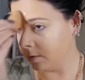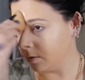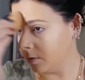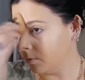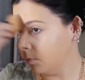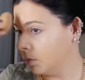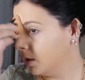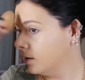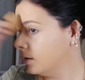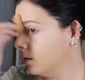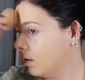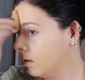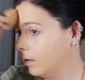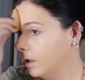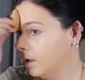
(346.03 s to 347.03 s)
So blend it
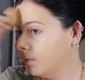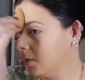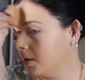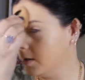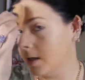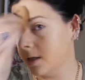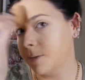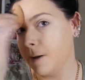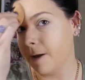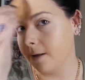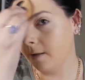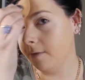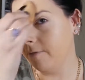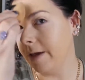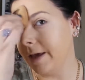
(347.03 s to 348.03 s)
all in. But see, it's
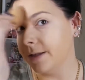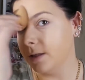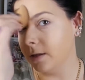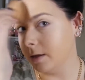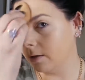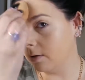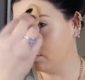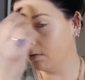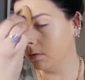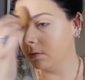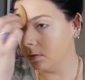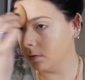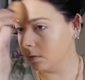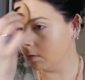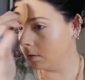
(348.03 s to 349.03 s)
making the face a little
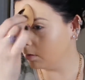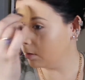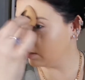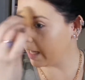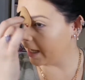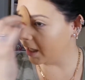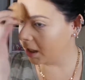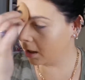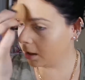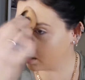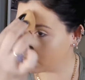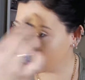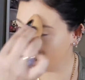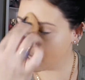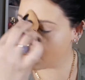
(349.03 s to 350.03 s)

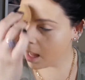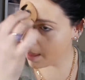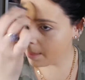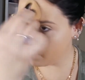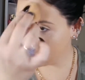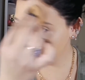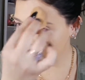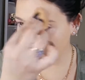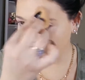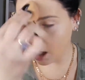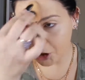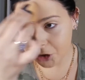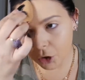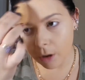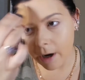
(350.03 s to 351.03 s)
lighter. And then once I
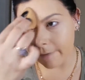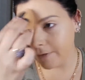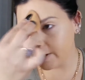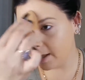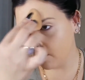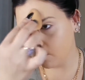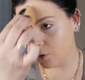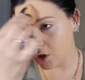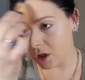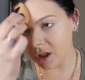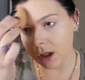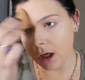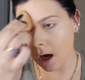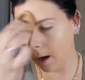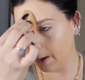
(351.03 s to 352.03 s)
contour, everything will
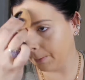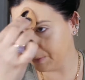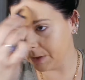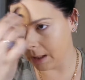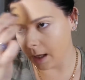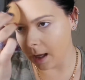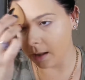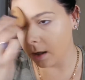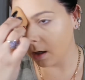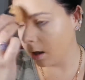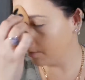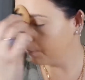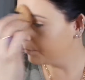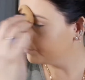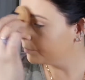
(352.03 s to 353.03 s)
just come together.